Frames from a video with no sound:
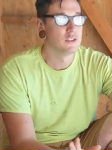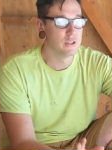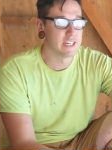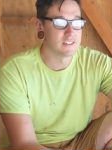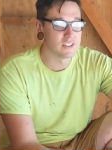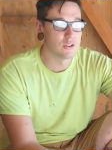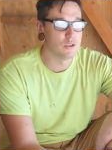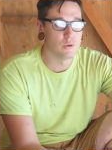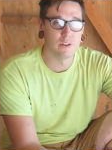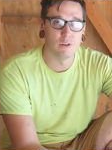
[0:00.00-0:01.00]
So they can still
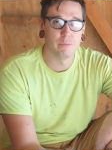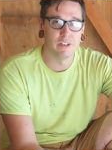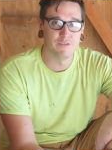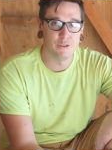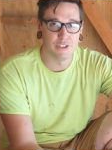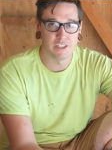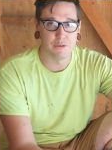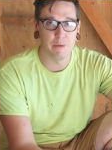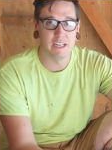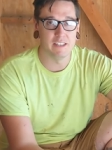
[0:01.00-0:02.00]
do a little bit of their
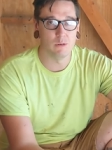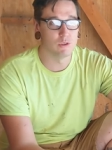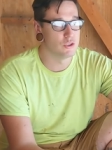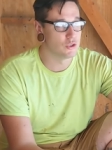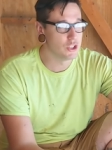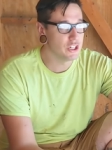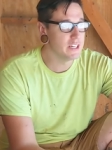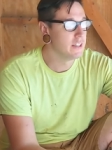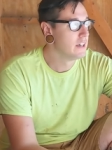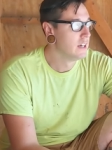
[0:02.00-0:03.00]
dust bathing, which is
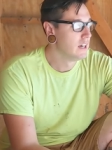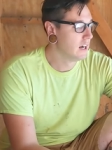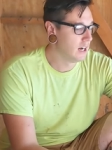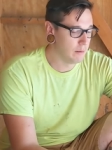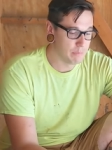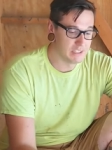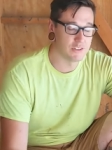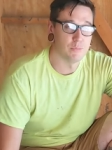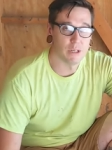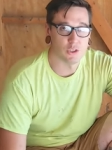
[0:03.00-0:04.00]
good, um, but this
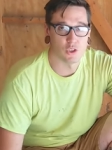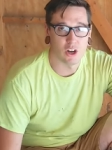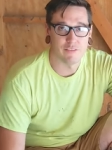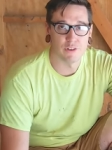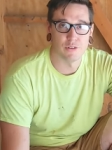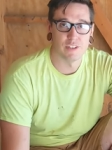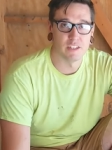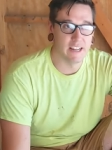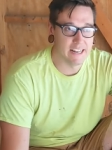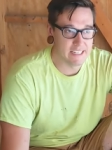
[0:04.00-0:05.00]
is much softer
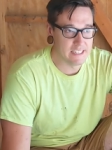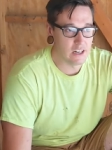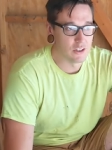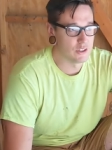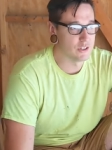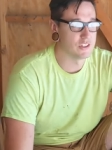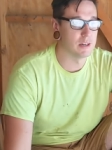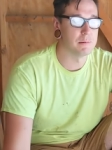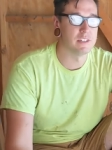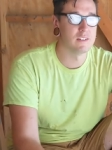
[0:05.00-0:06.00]
than any other
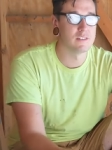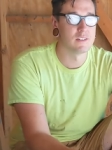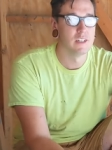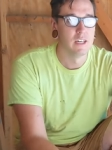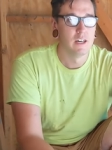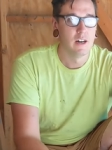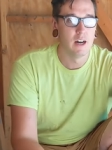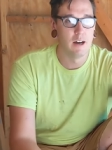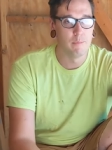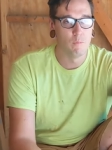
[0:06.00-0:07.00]
substance
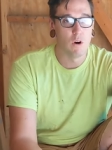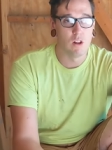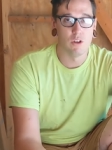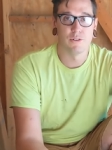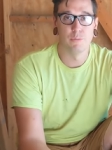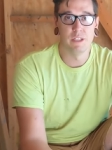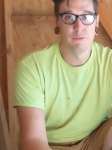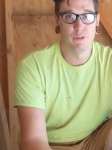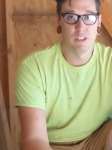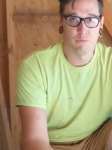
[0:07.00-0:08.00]
uh, while also
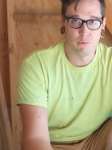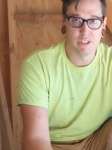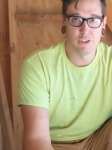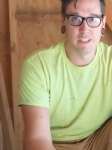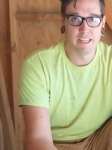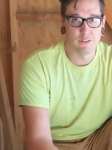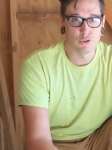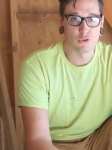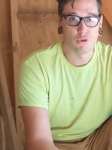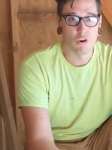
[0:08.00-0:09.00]
being really rigid and
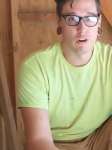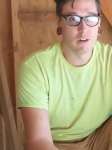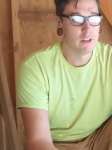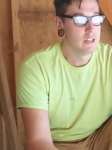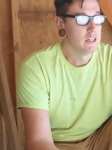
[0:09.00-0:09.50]
strong.